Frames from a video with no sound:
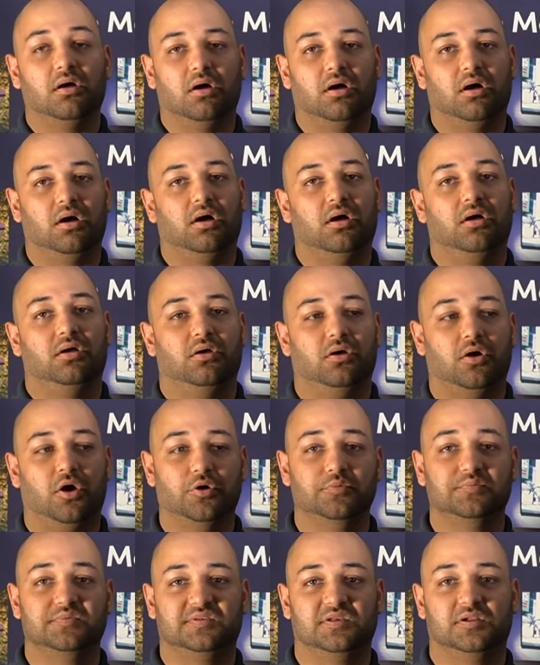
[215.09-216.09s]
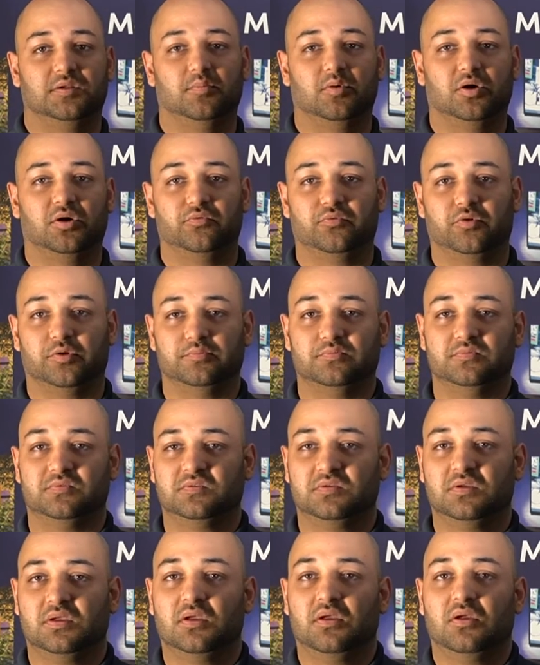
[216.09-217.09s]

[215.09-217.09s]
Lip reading: are home cinema rooms,